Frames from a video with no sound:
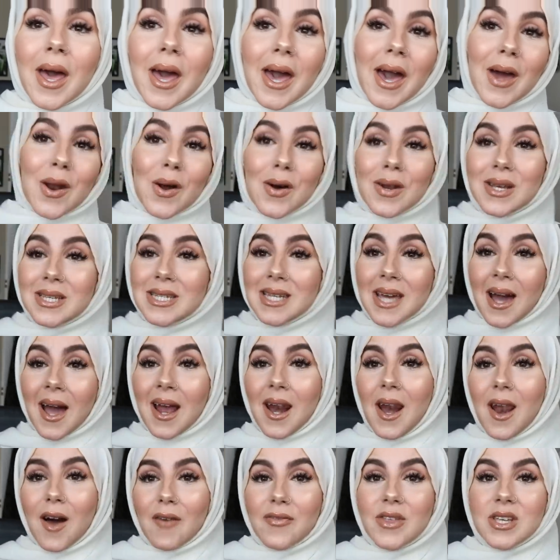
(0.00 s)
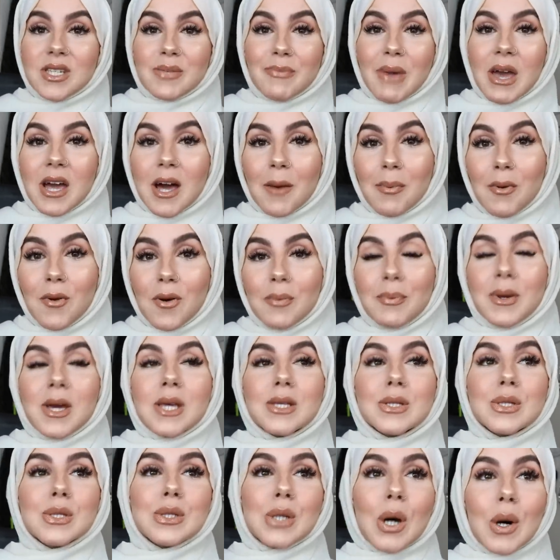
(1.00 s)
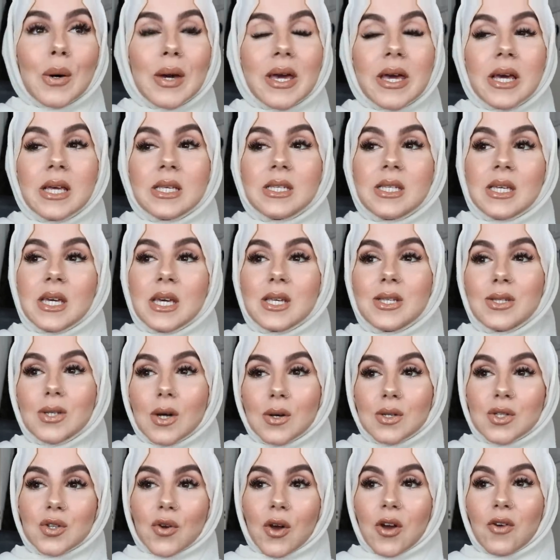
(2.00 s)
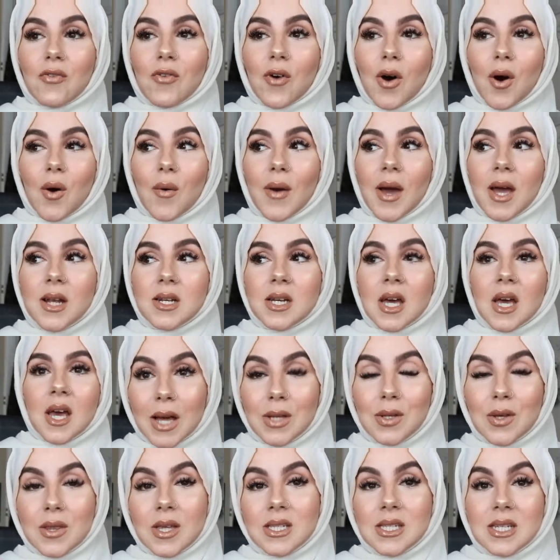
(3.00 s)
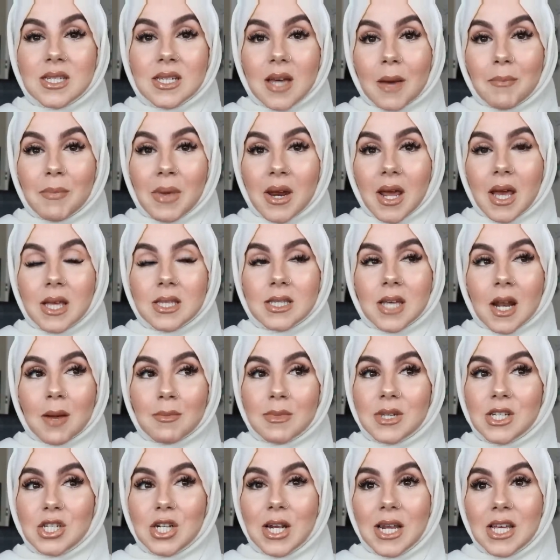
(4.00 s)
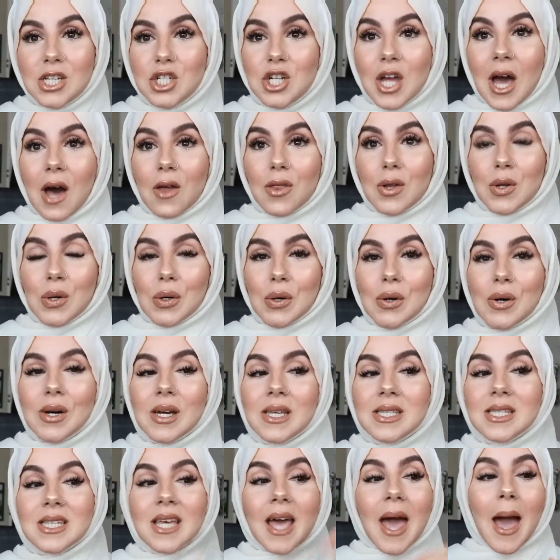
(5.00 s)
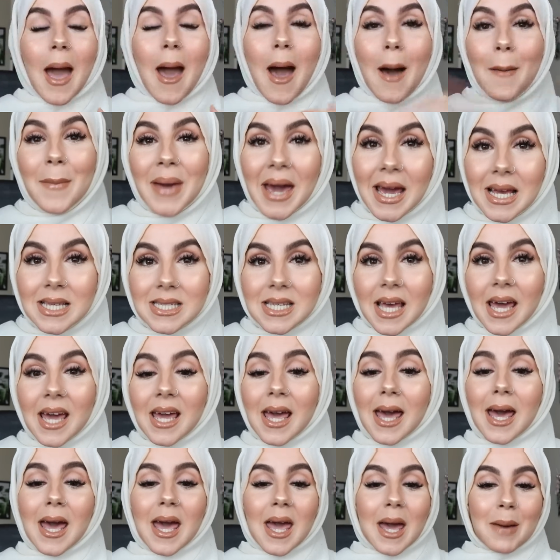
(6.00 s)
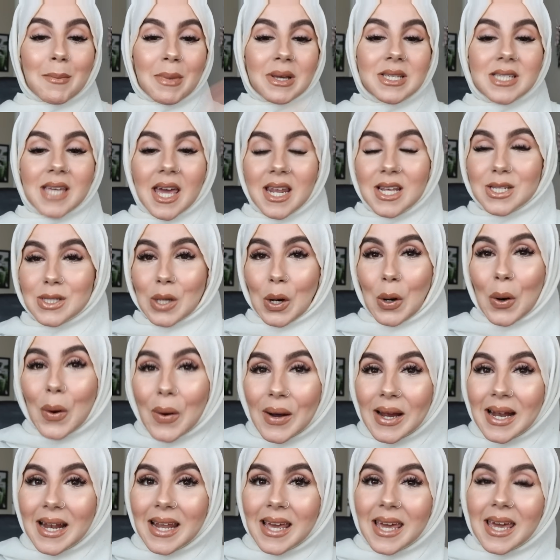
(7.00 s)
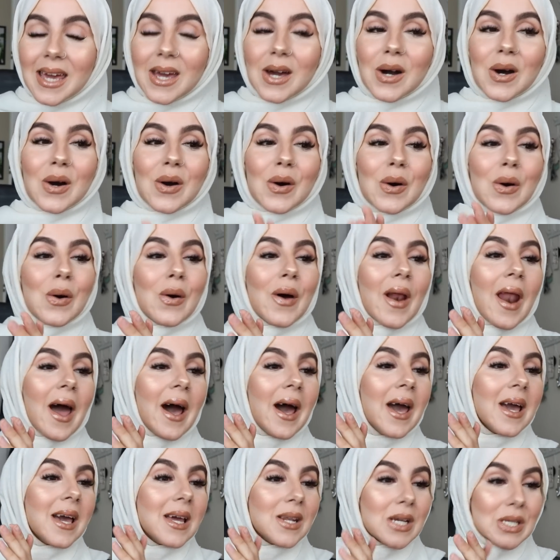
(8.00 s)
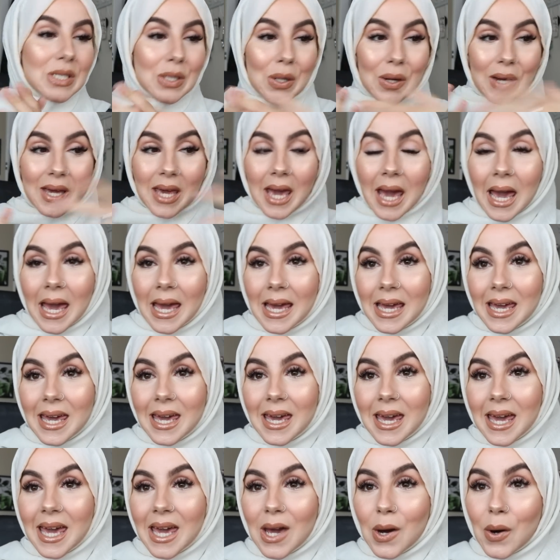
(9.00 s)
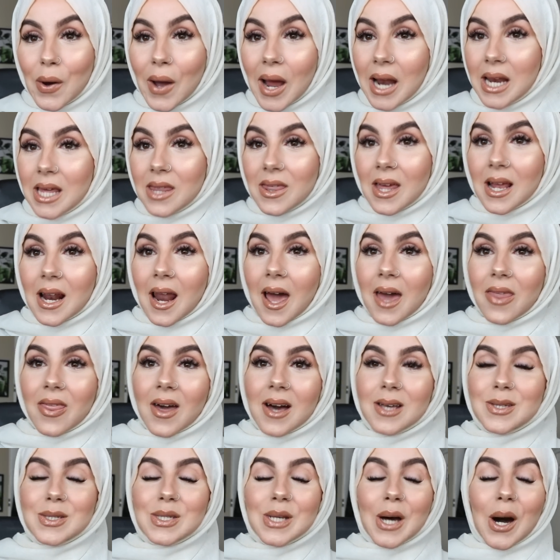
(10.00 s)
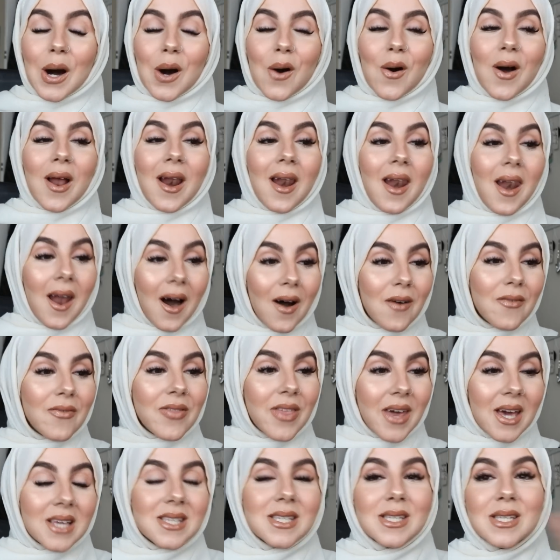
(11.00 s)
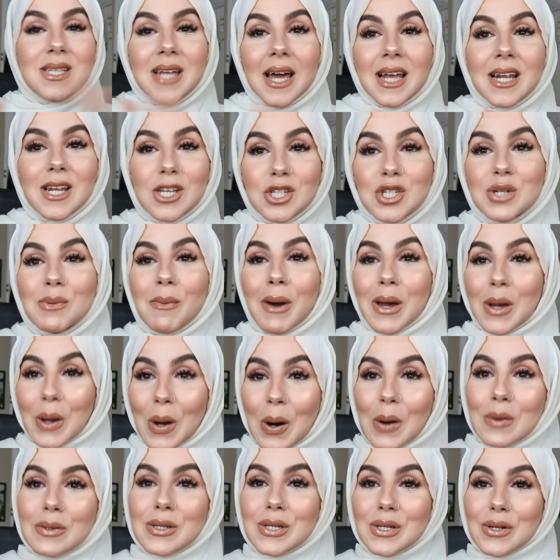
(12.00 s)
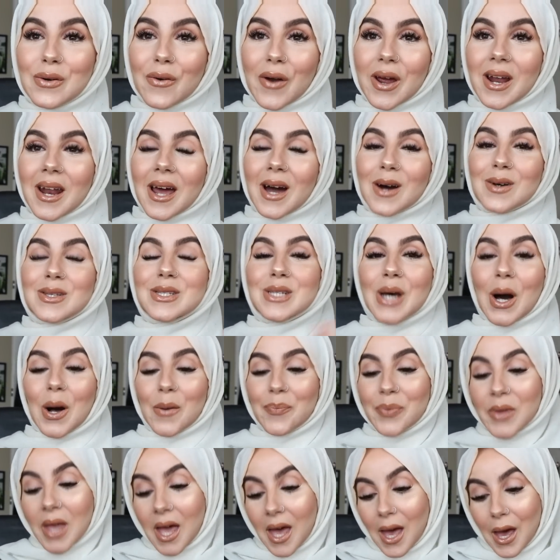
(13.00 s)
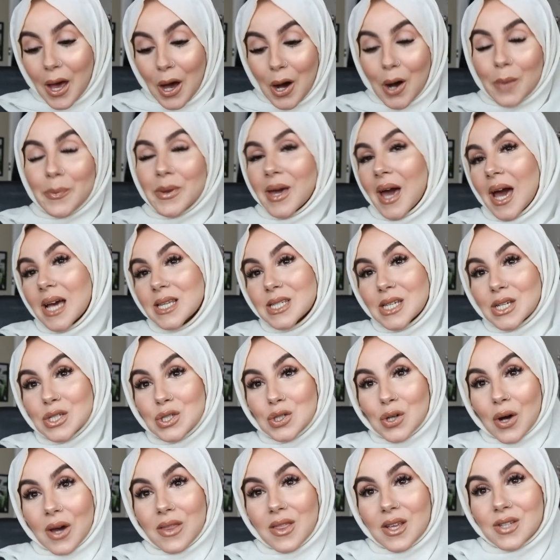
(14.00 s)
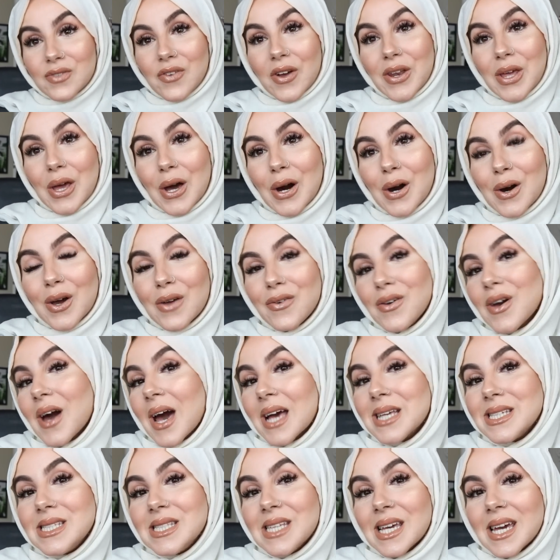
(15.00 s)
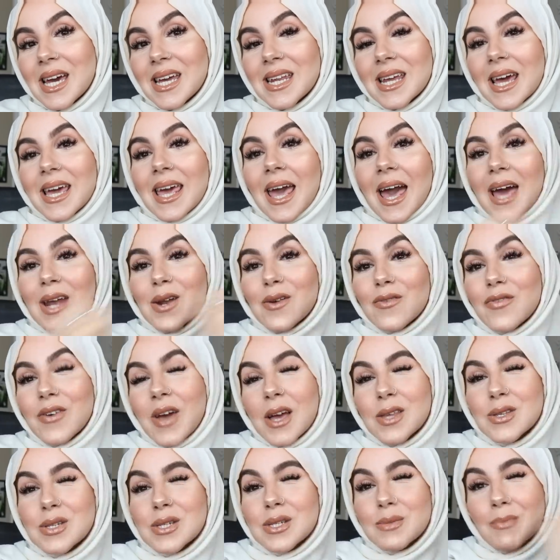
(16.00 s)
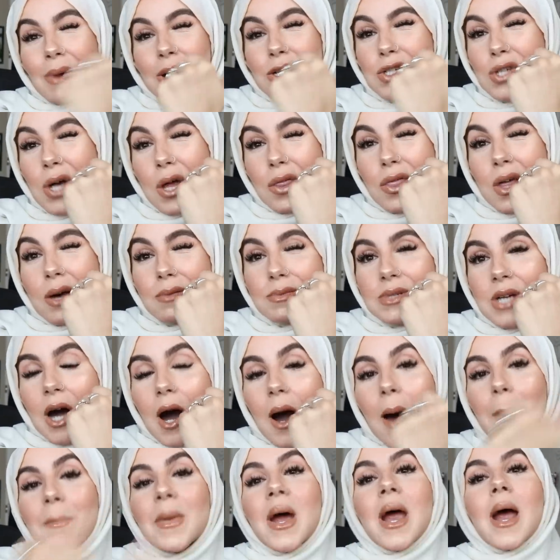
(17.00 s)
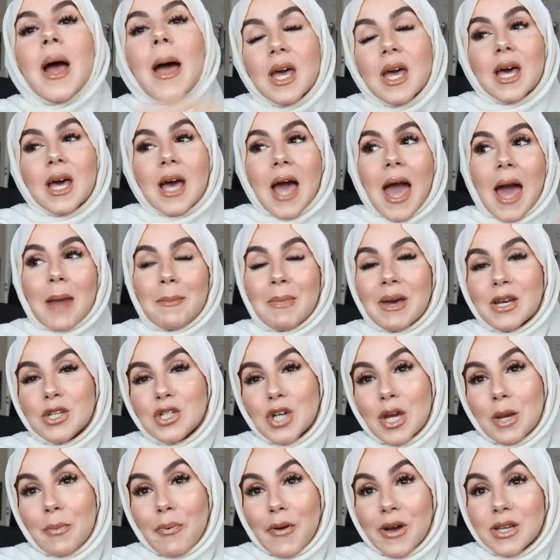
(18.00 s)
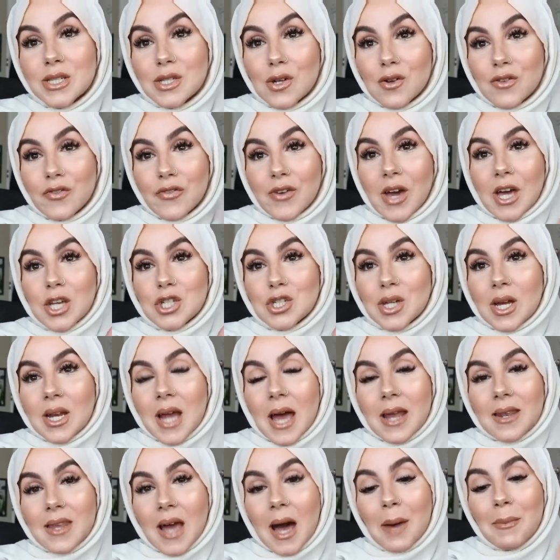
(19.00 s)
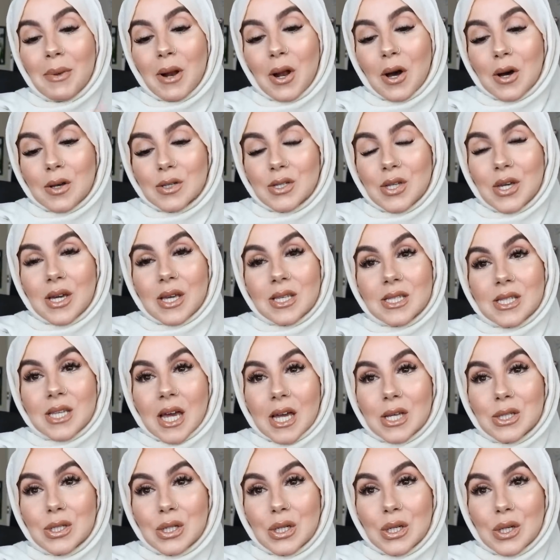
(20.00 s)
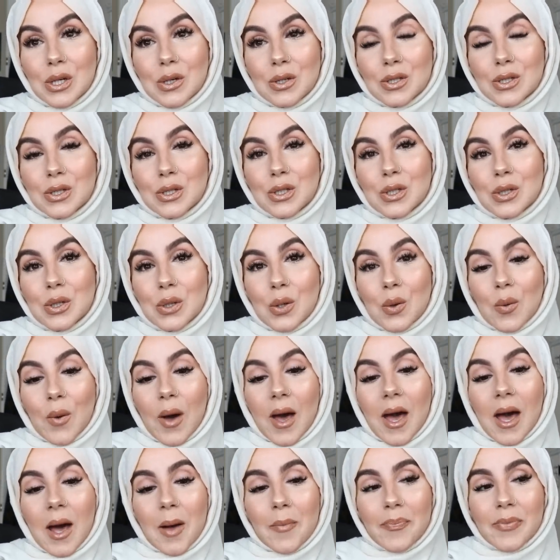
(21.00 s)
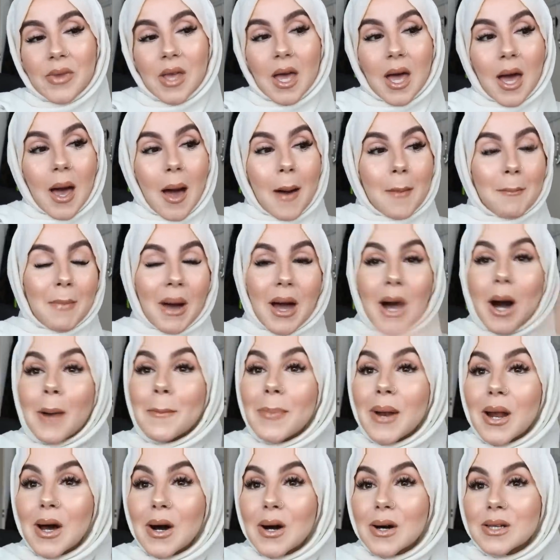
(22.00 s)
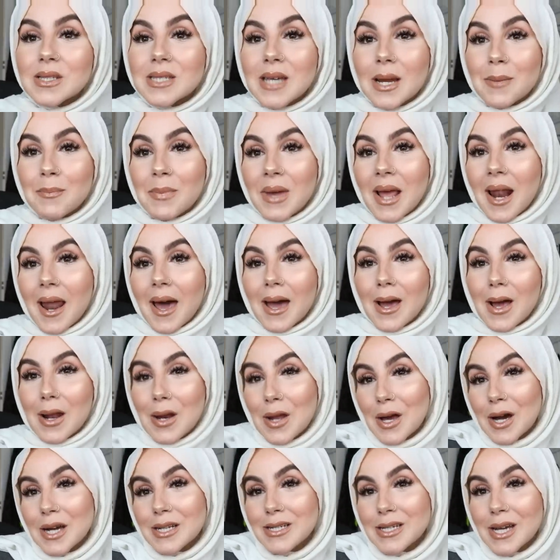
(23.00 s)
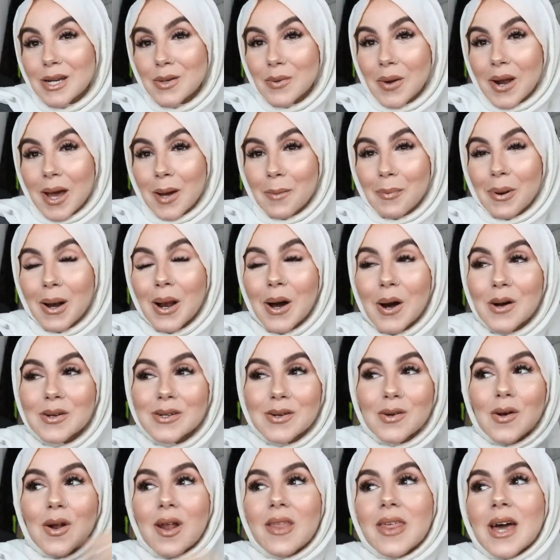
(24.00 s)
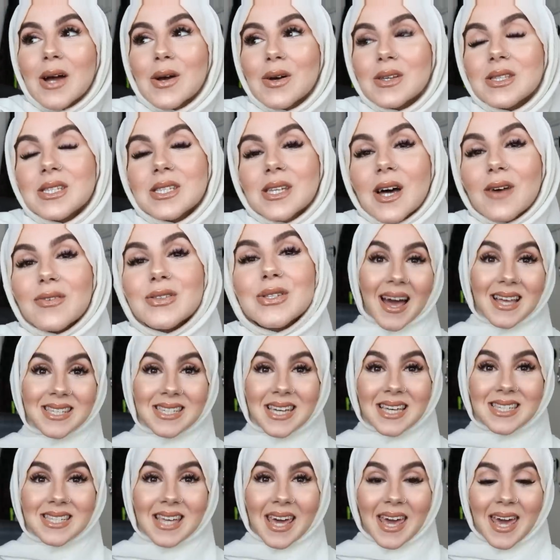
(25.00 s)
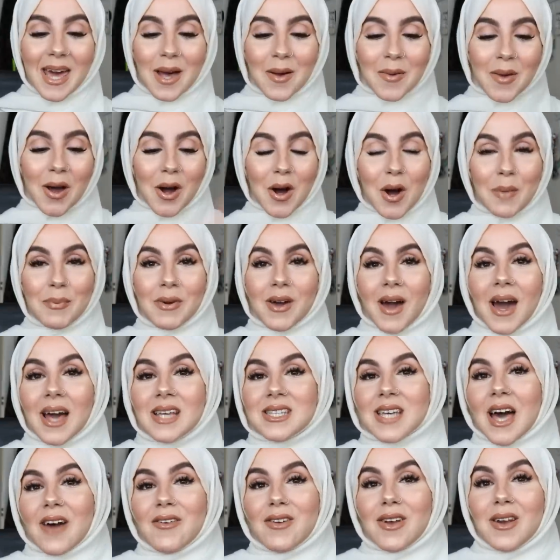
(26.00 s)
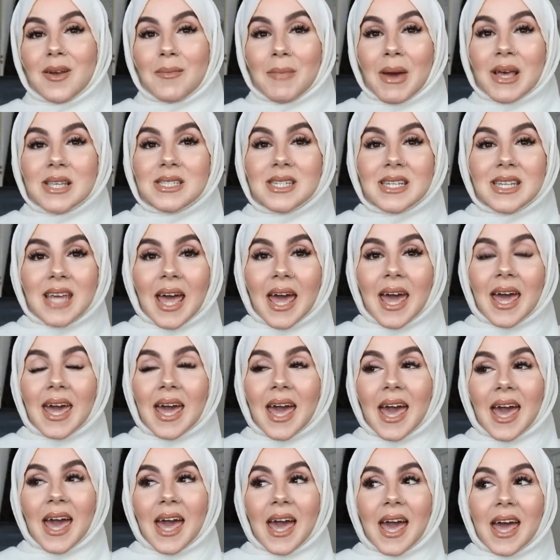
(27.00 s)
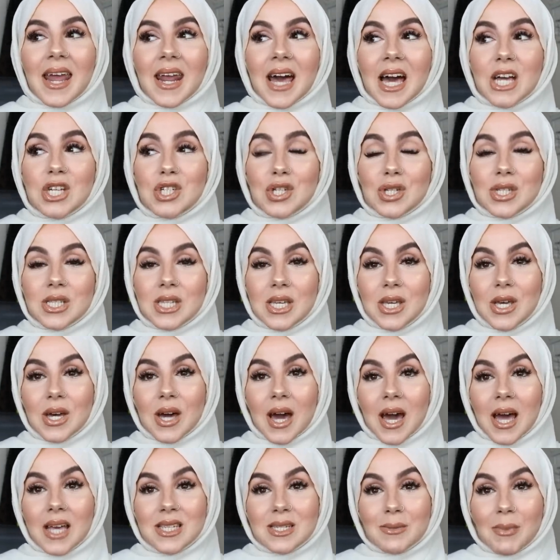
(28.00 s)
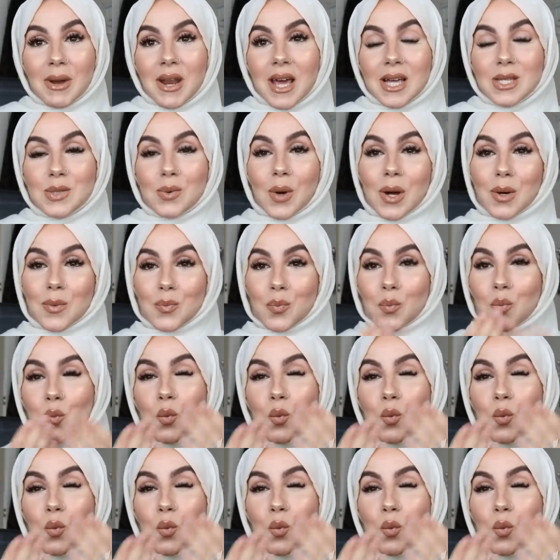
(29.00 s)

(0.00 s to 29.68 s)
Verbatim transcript: And honestly, I love this makeup look because it's so easy, so straightforward. I do this in 10 minutes and I'm just literally out the door. It's amazing, and my skin is not oily or like it doesn't look cakey or anything like that. So I love this. This is like literally my go-to right now. So I hope you guys enjoyed this video. If you guys did, again, don't forget to smash that thumbs up and make sure you press the notification and down below so you can stay tuned to my uploads and be like alerted when I upload and all of that good stuff. So that is it. I hope you guys have an amazing day and I shall see you guys in my next one.